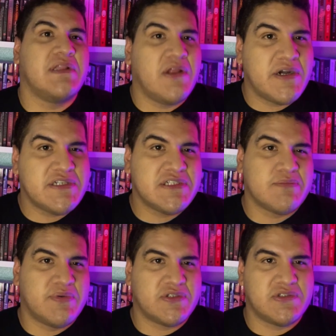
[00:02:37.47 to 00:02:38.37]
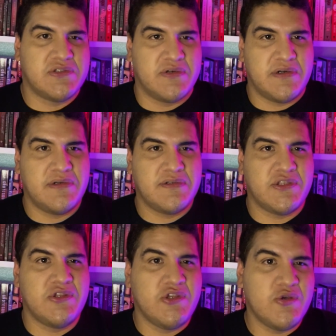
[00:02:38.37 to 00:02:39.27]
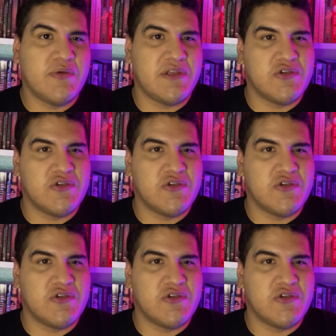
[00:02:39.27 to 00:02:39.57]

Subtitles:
the largest bookstore, new and